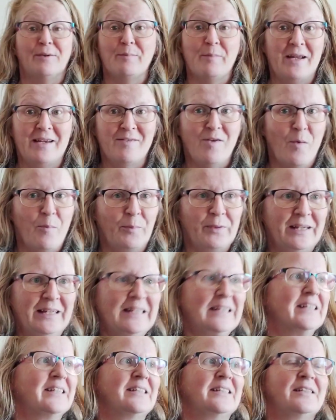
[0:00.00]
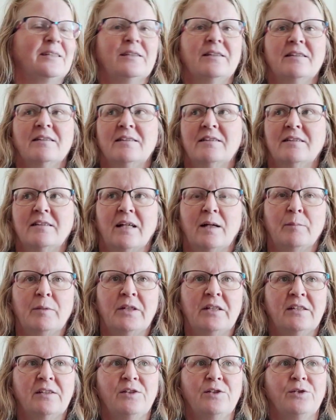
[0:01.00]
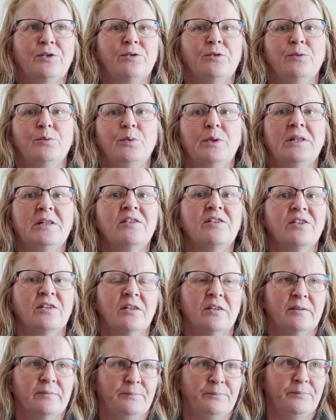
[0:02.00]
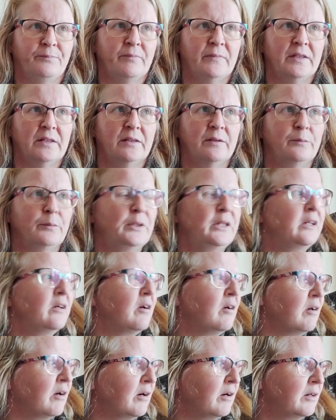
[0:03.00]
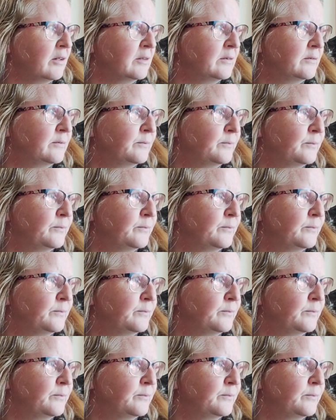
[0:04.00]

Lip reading: it may not be because it's coming into winter. We are